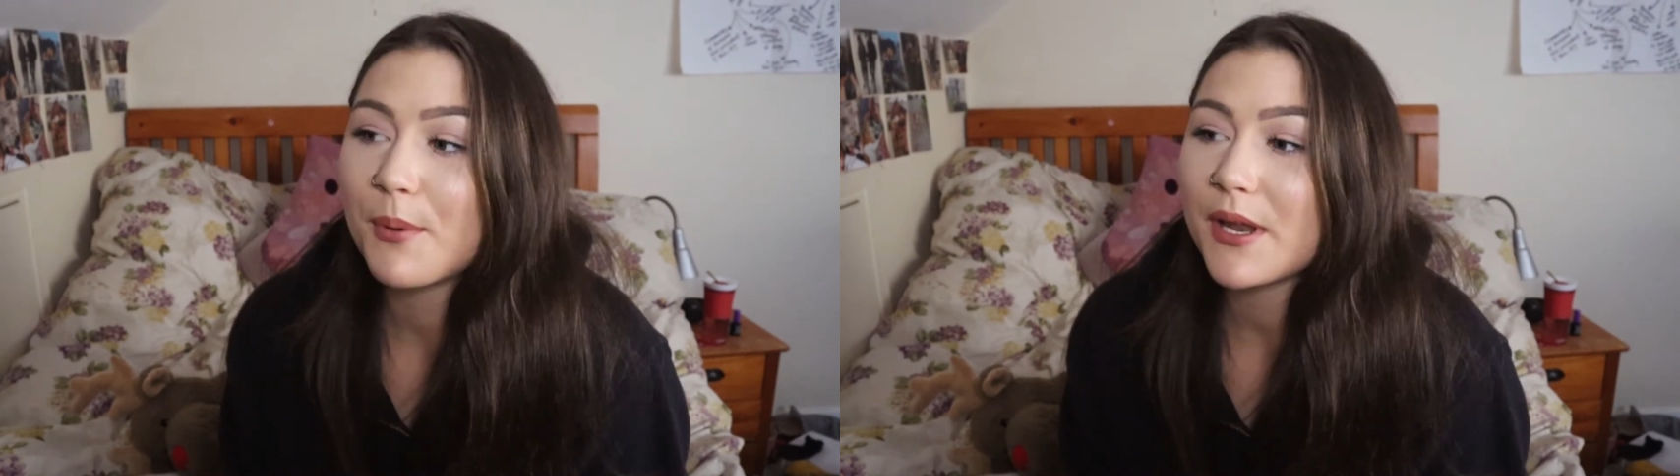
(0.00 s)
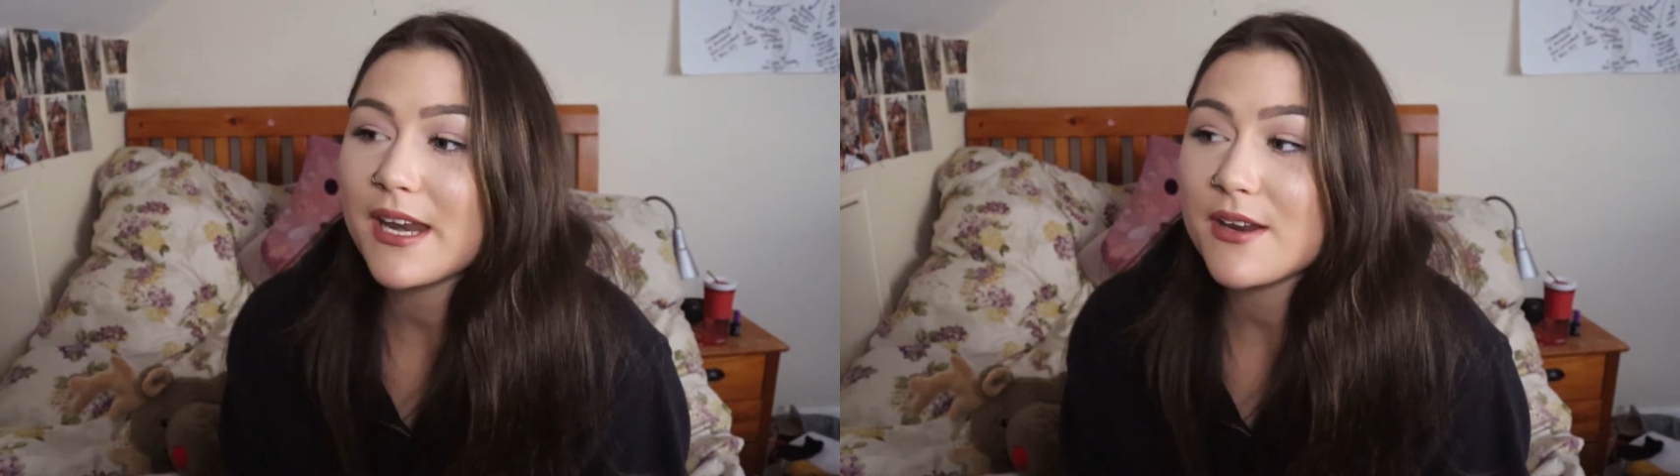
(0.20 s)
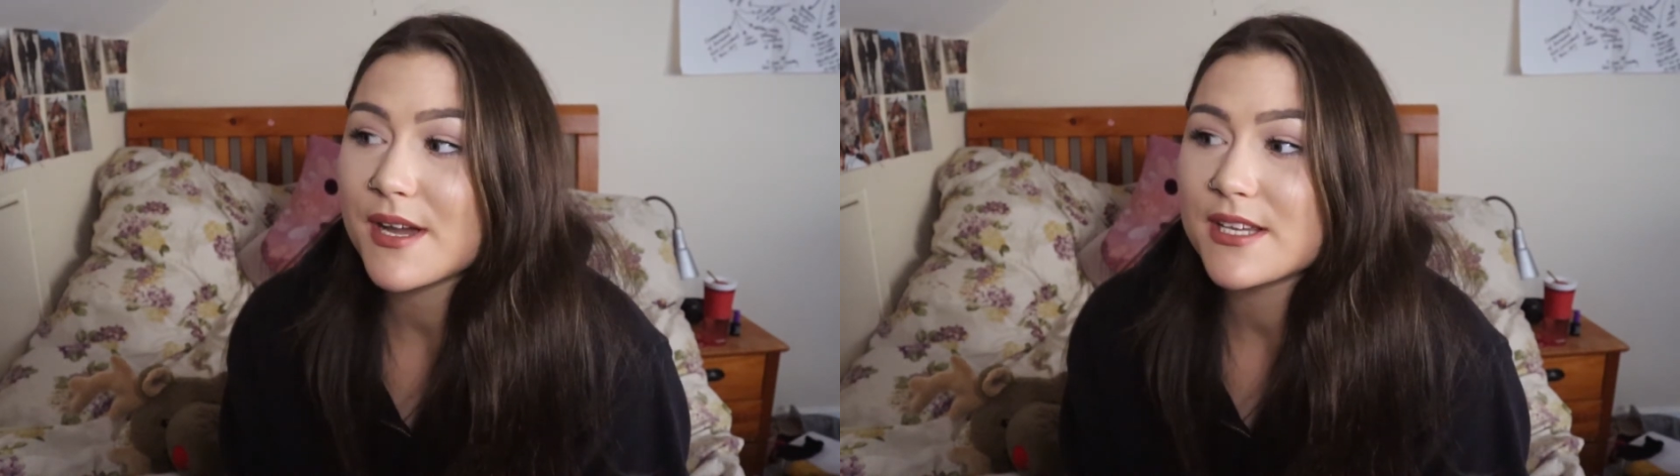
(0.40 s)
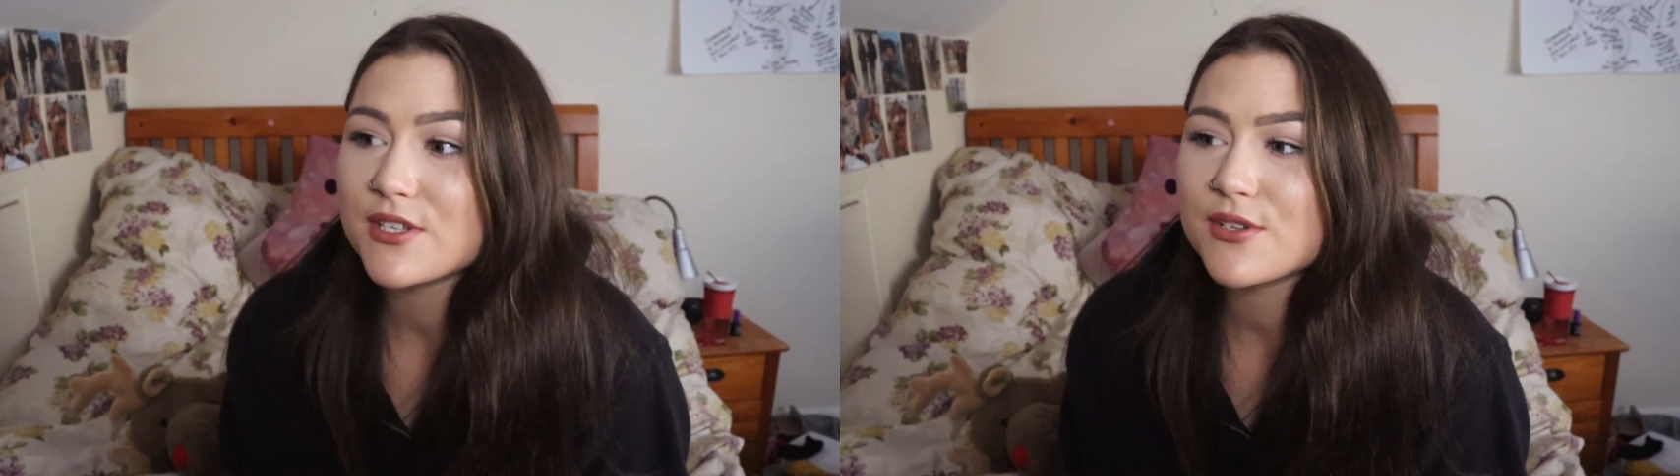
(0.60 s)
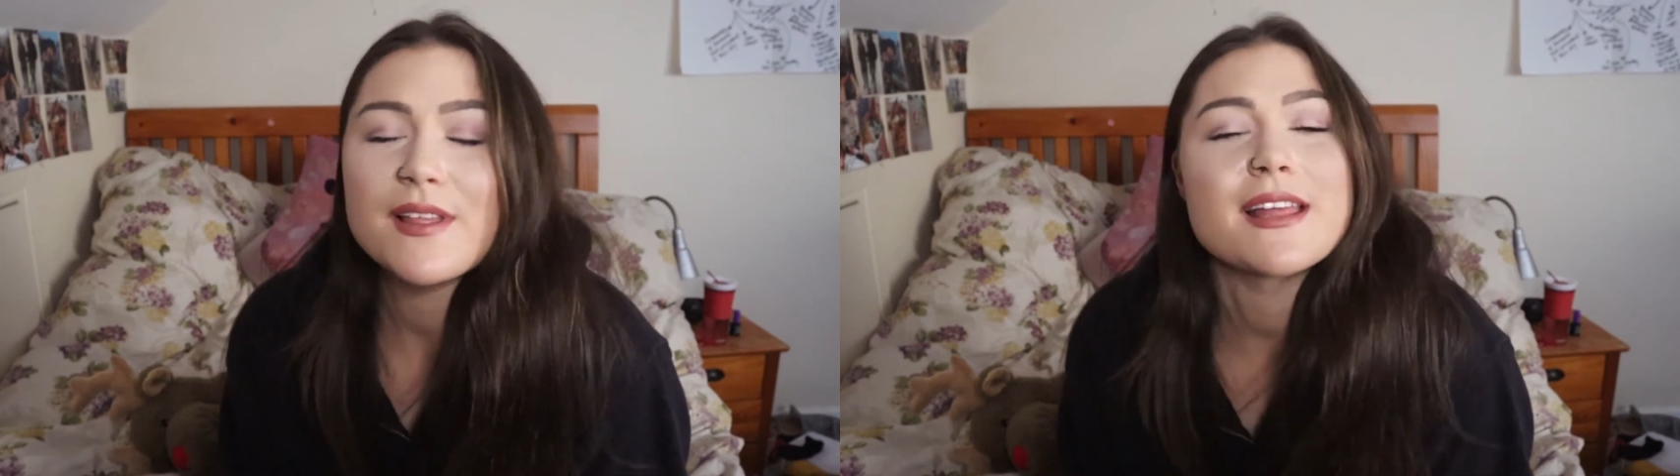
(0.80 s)
But anyways,
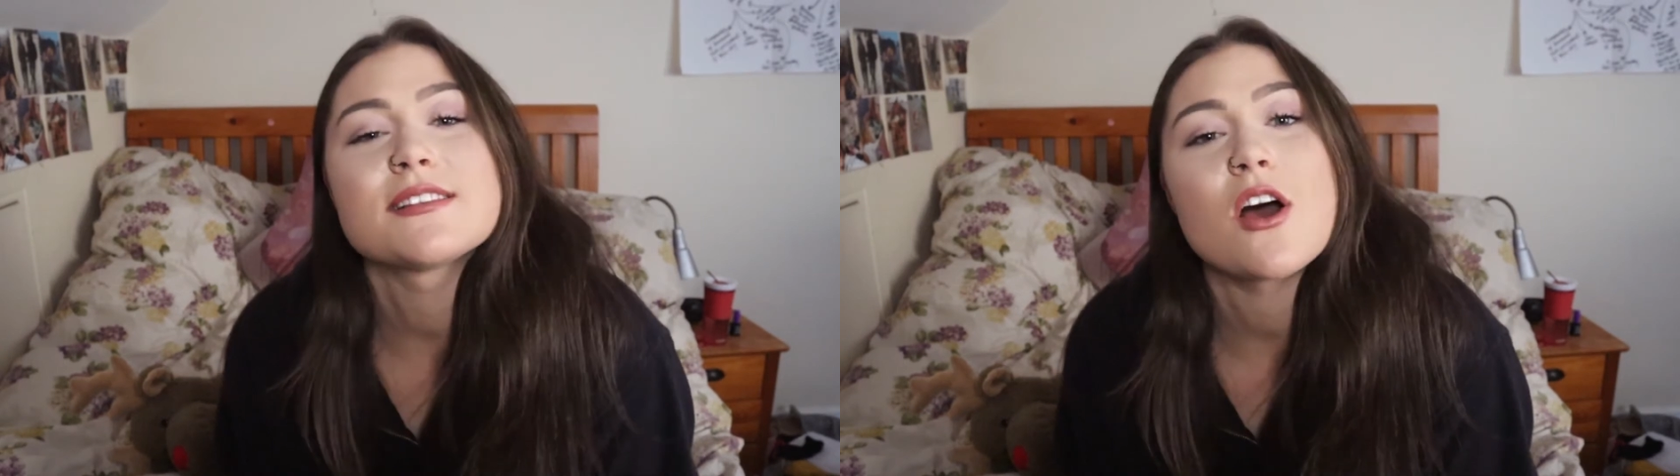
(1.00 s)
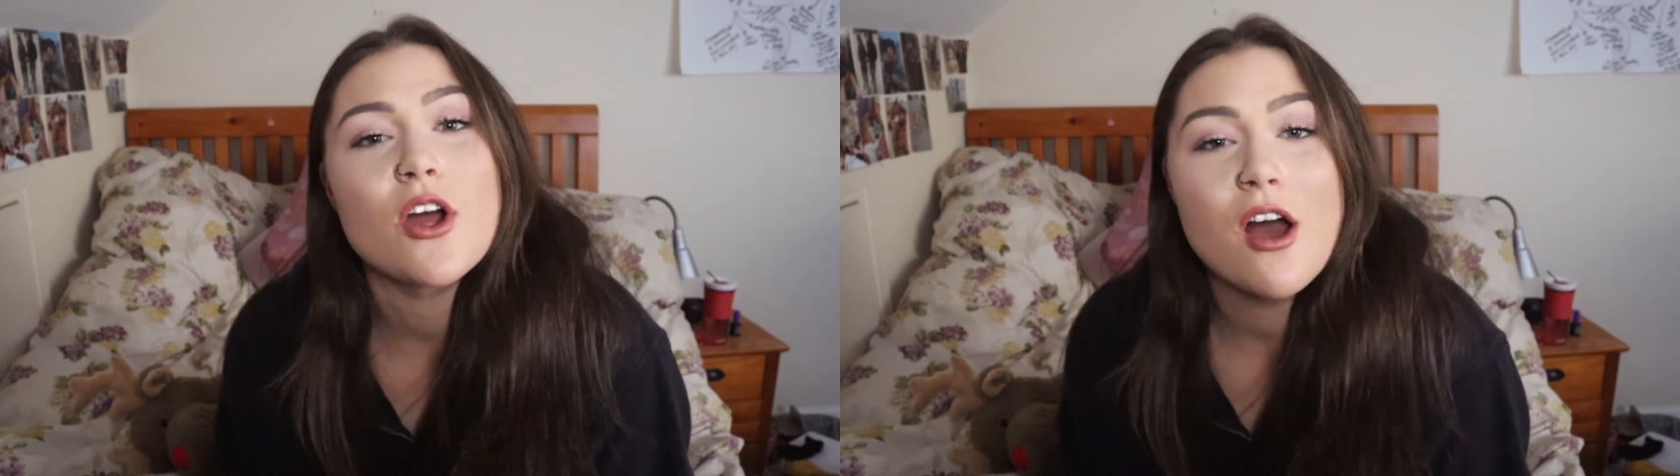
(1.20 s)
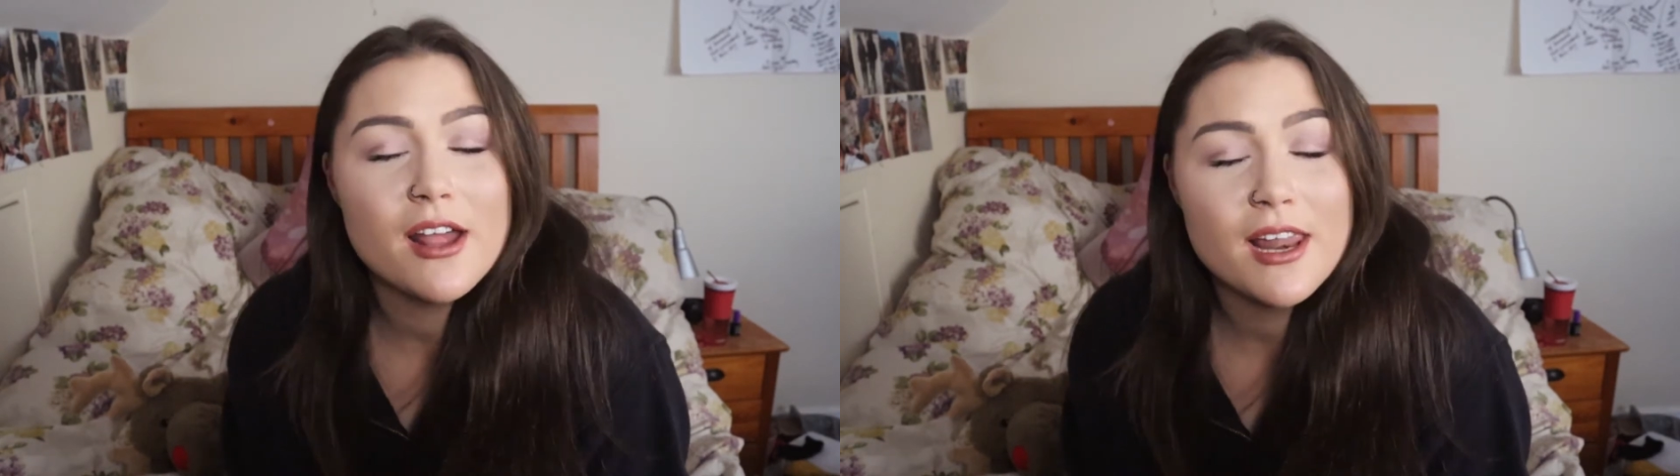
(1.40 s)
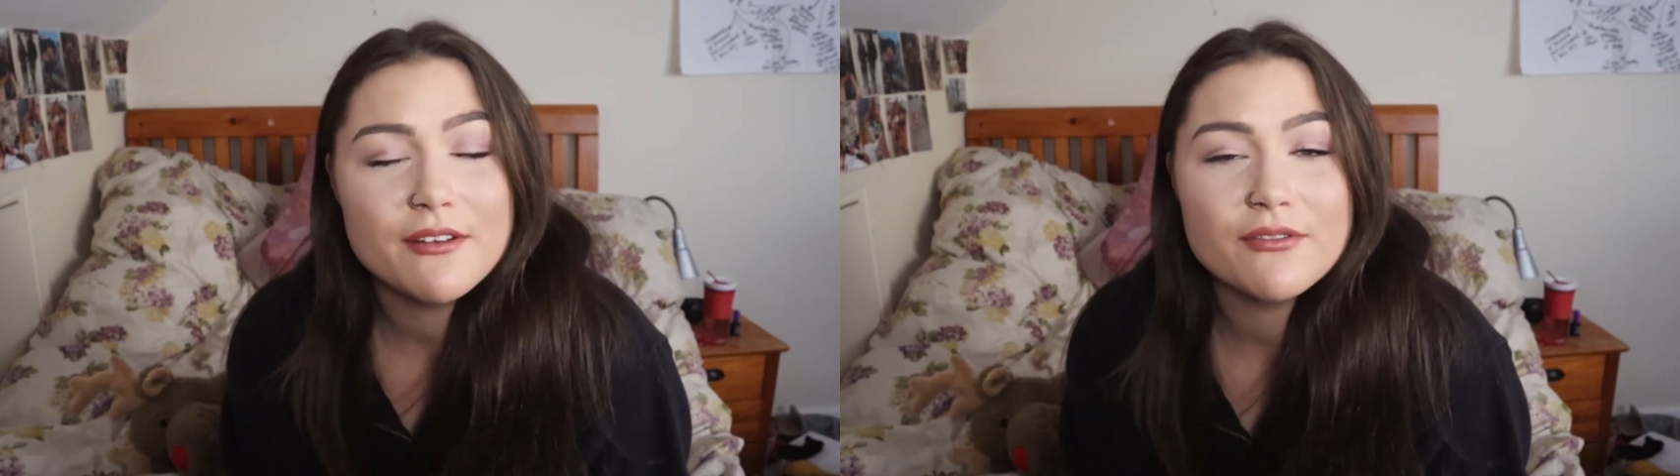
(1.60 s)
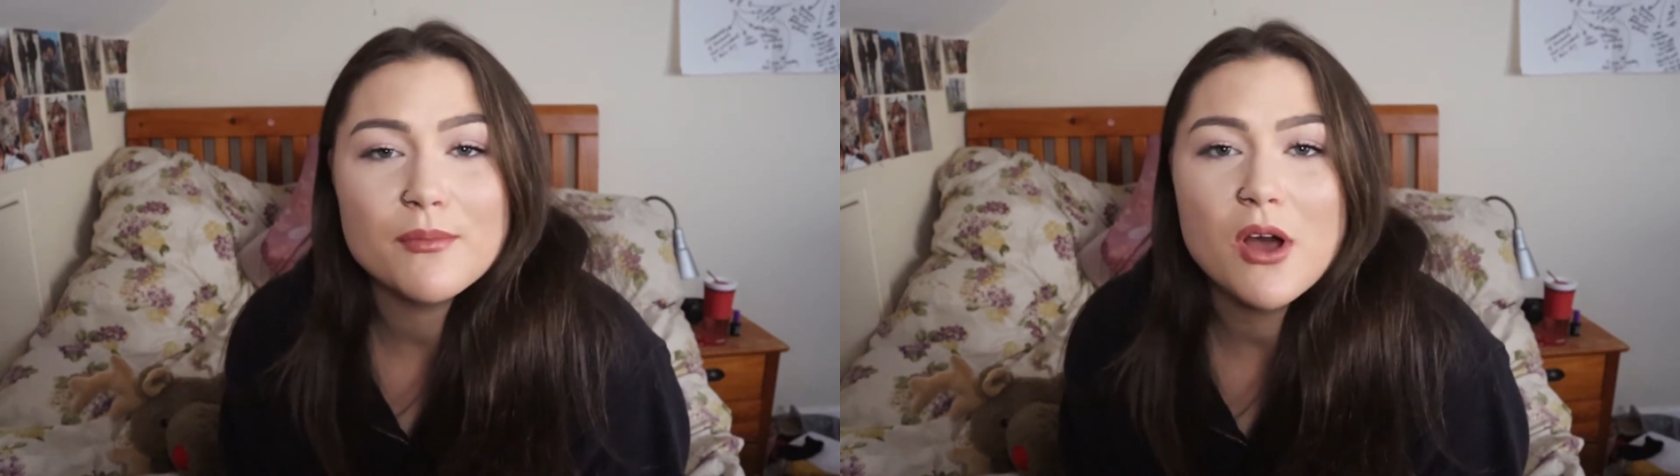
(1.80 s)
so that's our
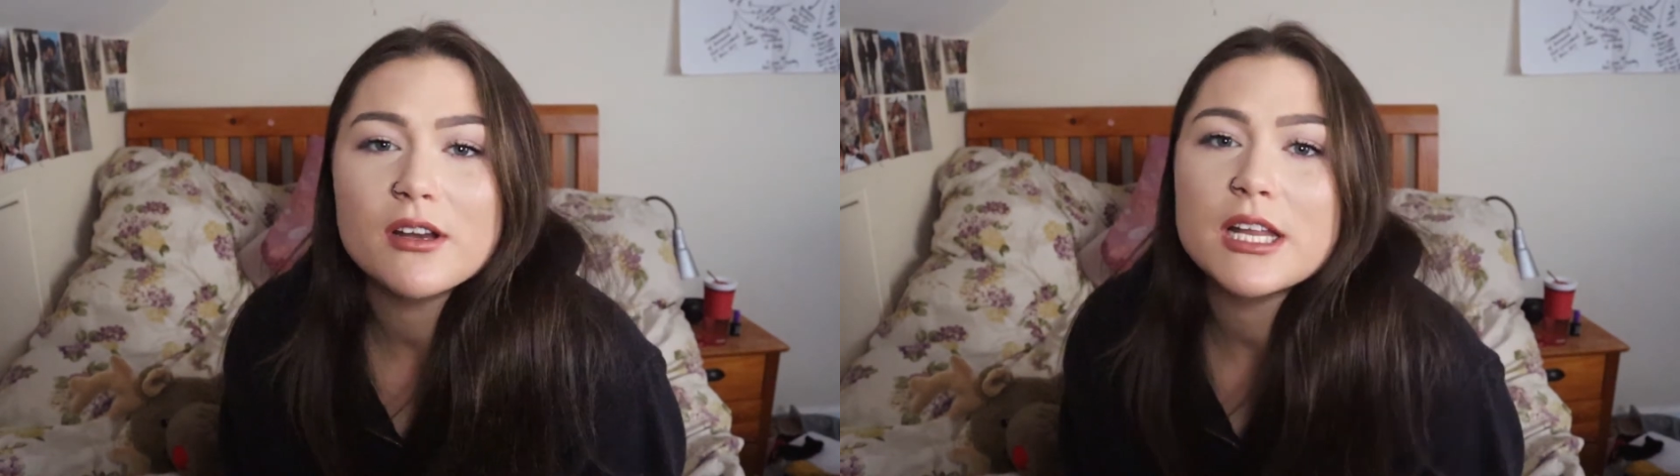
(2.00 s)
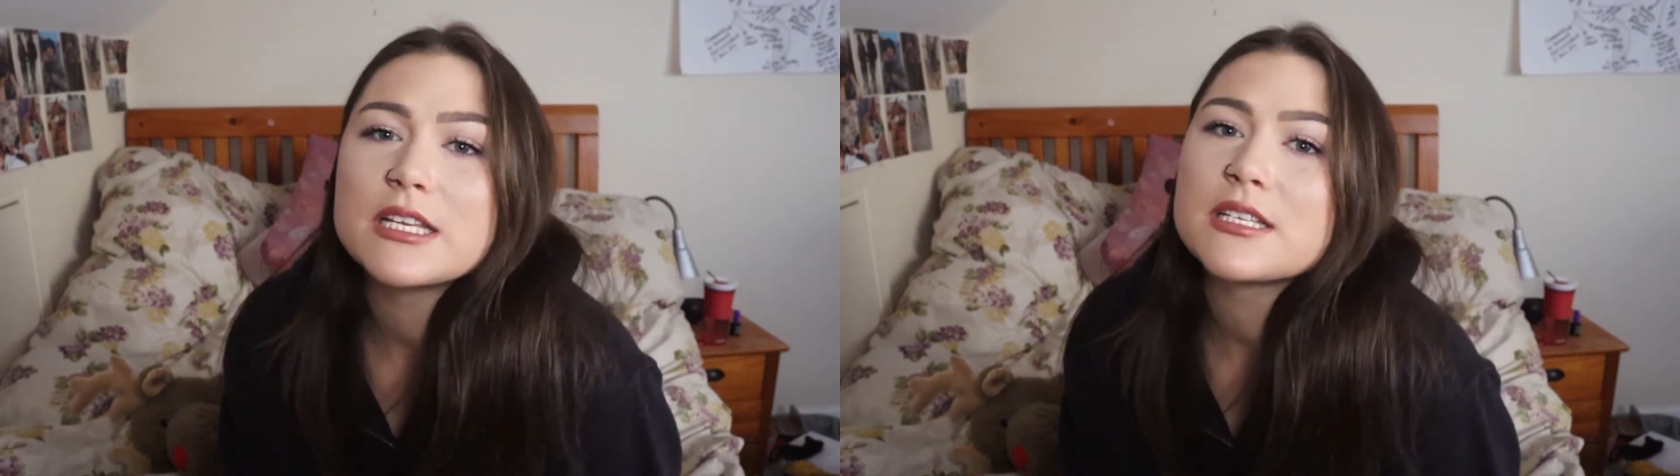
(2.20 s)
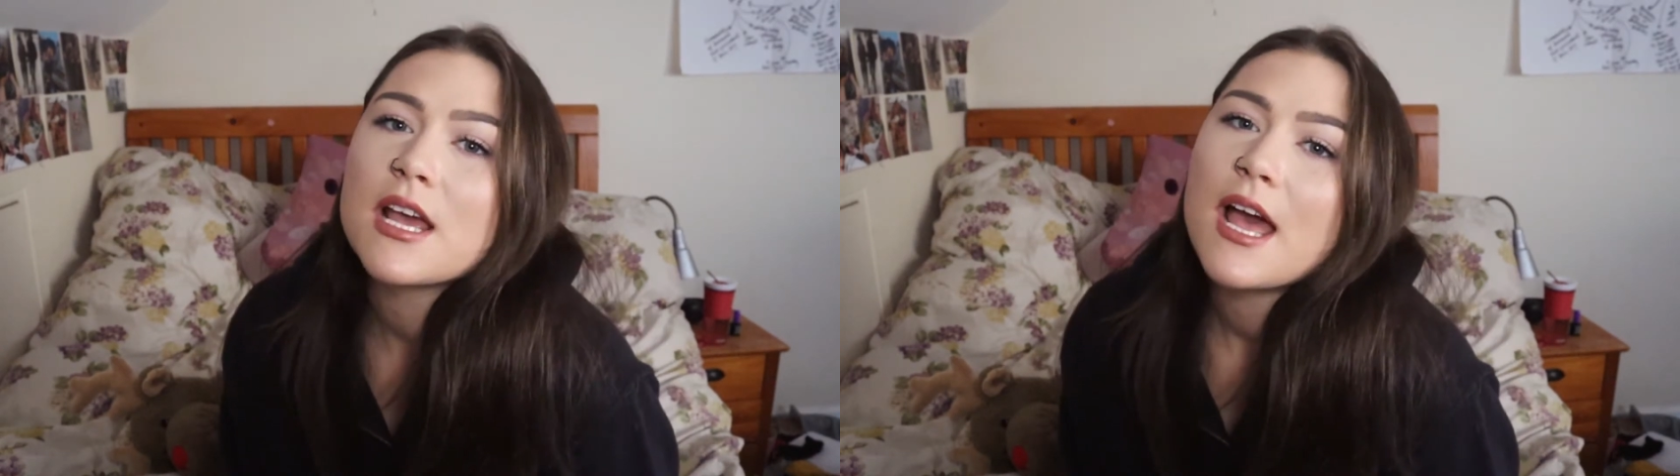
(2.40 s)
highlight from Ireland.